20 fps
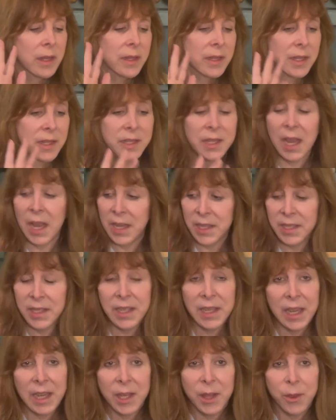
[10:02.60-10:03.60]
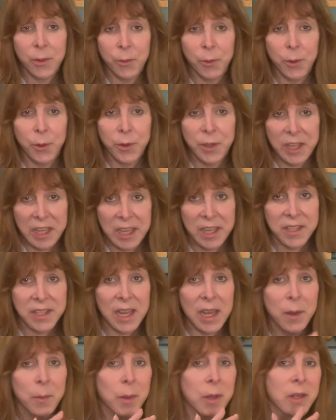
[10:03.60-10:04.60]
this has to get through
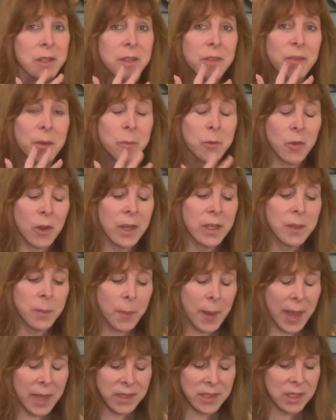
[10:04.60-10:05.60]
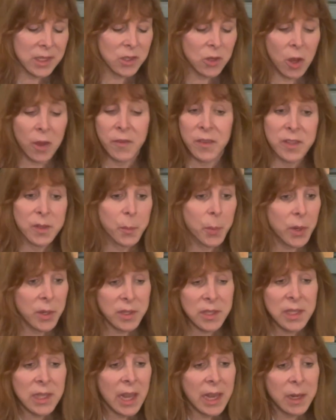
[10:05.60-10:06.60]
TSA, because if I'm trying to pass this off as a
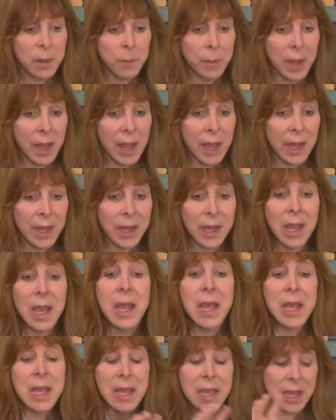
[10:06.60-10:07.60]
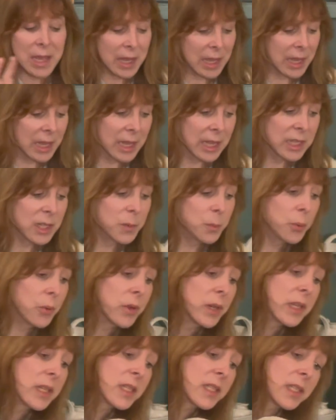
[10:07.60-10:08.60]
personal item bag, it's
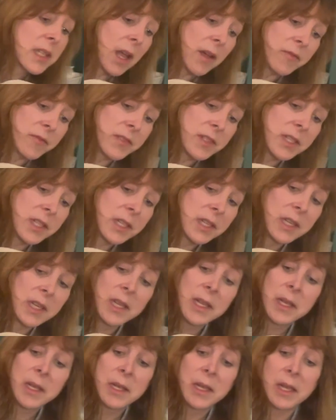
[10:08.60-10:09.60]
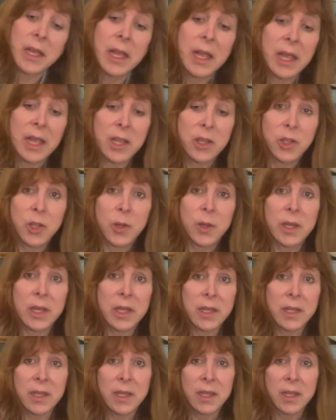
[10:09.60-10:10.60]
pretty stuffed, as you
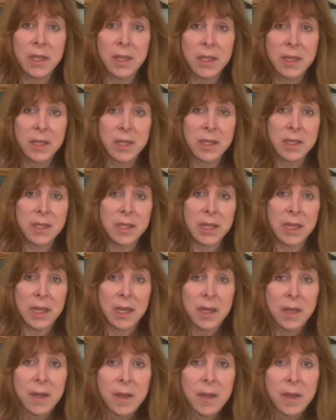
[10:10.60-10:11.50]
can see,